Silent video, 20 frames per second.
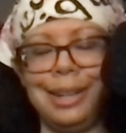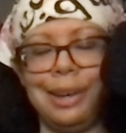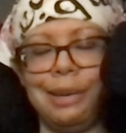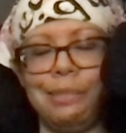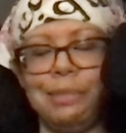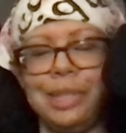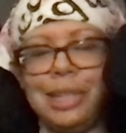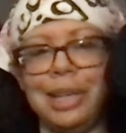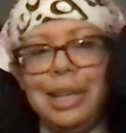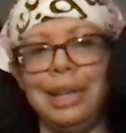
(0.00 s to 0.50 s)

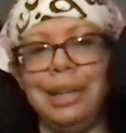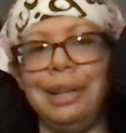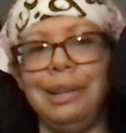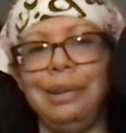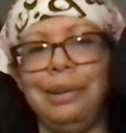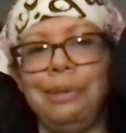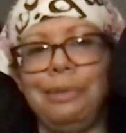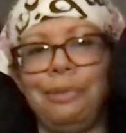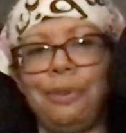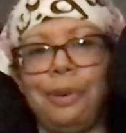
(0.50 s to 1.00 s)
comes
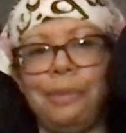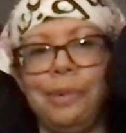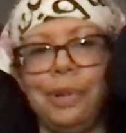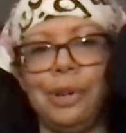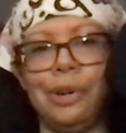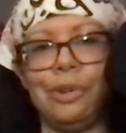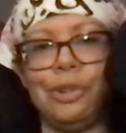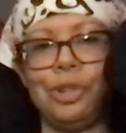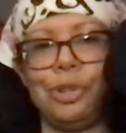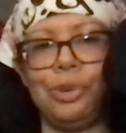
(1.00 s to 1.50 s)
in from
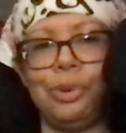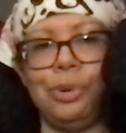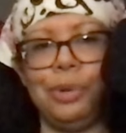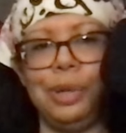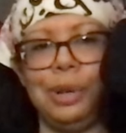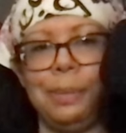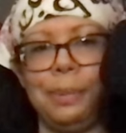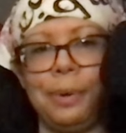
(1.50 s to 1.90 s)
yours truly,